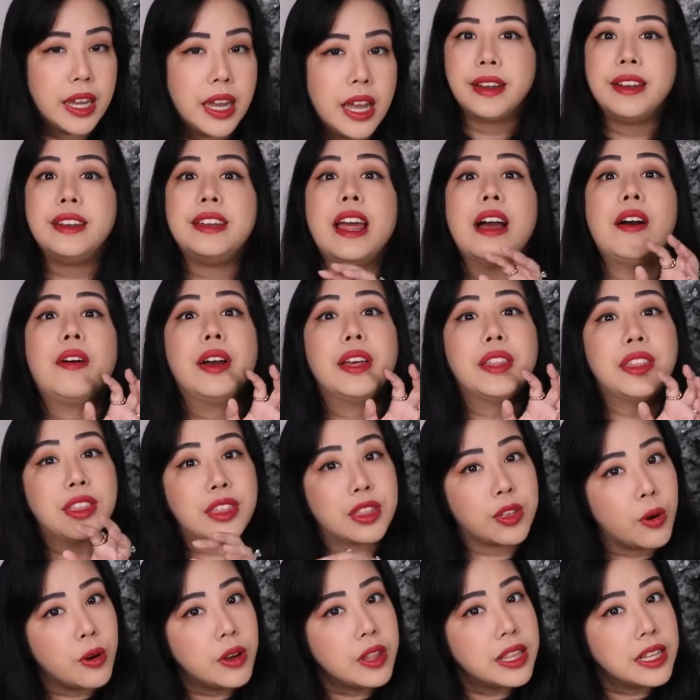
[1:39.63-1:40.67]
Now, I
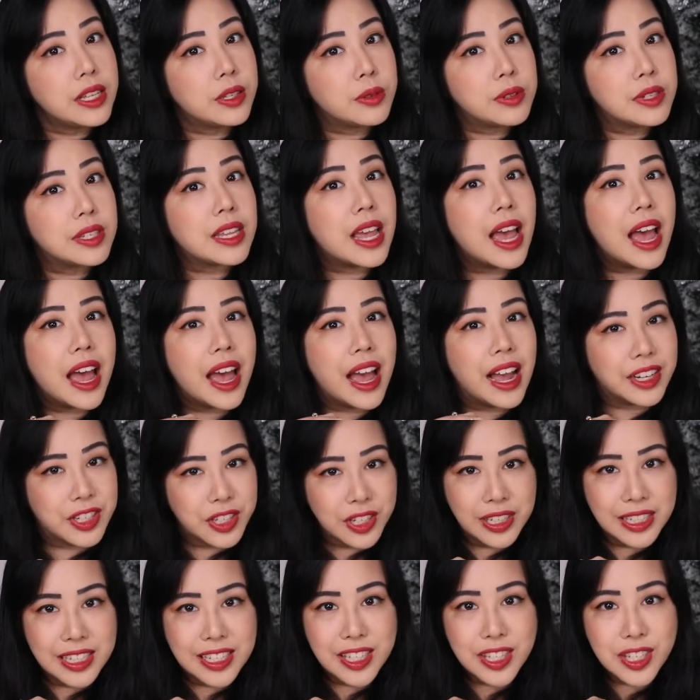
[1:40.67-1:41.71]
thought this was
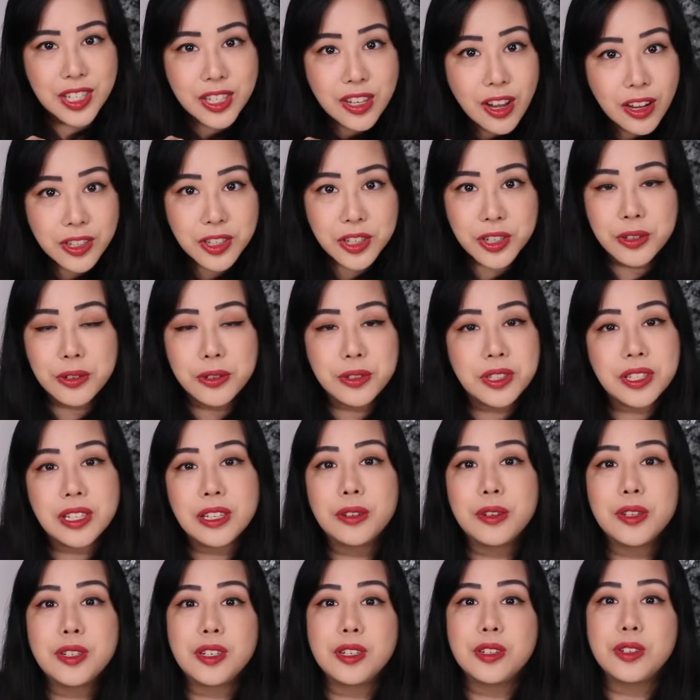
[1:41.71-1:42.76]
actually such a good
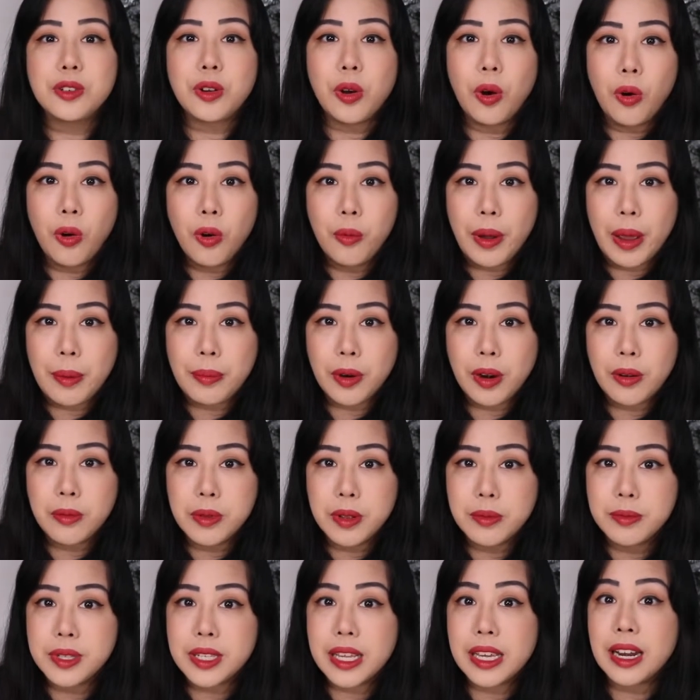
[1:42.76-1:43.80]
solution to all my problems,